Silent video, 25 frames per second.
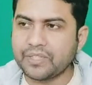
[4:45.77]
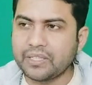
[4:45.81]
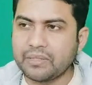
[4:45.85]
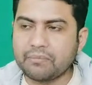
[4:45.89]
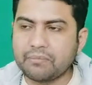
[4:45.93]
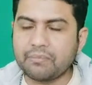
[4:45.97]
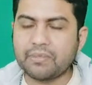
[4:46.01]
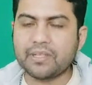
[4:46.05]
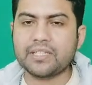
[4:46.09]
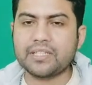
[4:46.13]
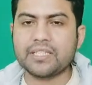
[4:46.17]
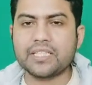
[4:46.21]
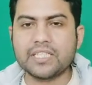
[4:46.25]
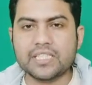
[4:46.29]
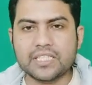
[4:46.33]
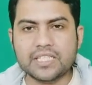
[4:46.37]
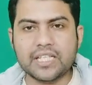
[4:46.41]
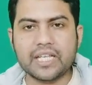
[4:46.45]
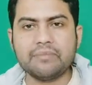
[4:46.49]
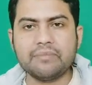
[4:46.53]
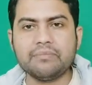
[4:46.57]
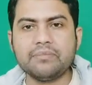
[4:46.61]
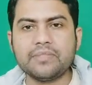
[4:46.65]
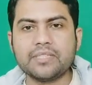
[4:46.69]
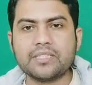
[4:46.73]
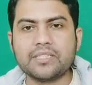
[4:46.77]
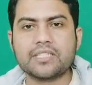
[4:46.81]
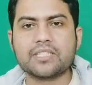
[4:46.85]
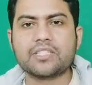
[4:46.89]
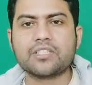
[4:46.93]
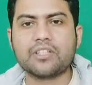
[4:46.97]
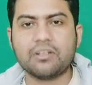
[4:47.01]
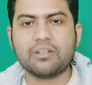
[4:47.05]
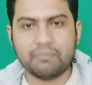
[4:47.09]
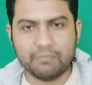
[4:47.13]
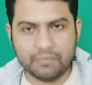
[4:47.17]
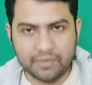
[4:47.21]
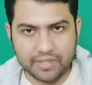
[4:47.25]
But this time this is
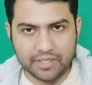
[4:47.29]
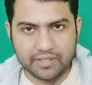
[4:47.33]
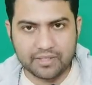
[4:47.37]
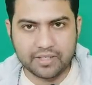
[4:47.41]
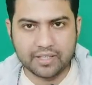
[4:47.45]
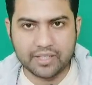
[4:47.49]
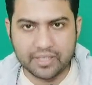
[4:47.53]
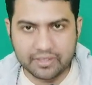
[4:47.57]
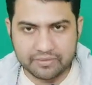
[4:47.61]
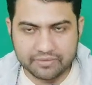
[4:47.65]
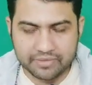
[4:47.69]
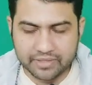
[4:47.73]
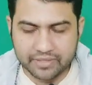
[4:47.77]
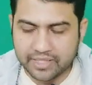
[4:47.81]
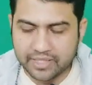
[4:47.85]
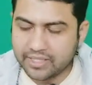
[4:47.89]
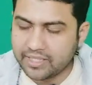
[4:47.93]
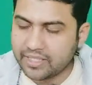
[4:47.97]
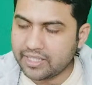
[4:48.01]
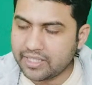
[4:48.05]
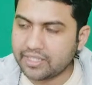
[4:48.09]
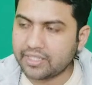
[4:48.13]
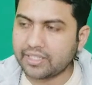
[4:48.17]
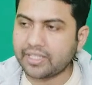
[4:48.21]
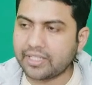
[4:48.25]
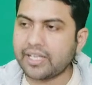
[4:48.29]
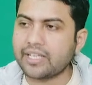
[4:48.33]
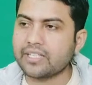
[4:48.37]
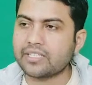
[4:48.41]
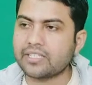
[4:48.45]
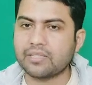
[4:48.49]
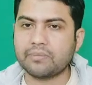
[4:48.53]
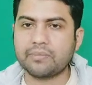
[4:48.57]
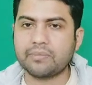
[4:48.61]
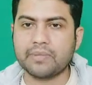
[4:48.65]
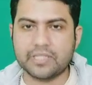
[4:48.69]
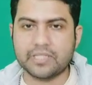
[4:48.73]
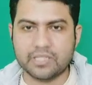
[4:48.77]
completely different in the case
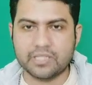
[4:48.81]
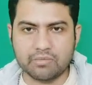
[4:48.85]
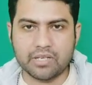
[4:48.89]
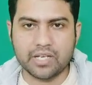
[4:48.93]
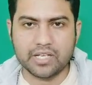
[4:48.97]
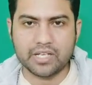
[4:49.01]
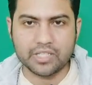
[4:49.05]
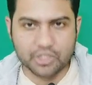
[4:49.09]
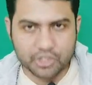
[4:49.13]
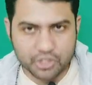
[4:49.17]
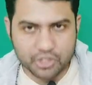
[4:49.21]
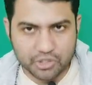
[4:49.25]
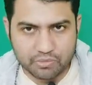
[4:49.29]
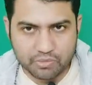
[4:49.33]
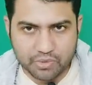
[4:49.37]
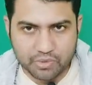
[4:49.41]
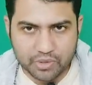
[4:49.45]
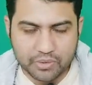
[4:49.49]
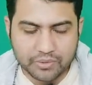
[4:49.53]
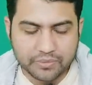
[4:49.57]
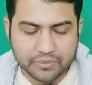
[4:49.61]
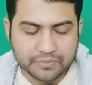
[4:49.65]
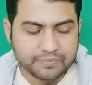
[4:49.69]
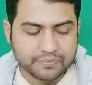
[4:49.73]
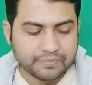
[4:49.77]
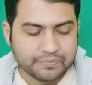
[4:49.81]
of SBI CPO,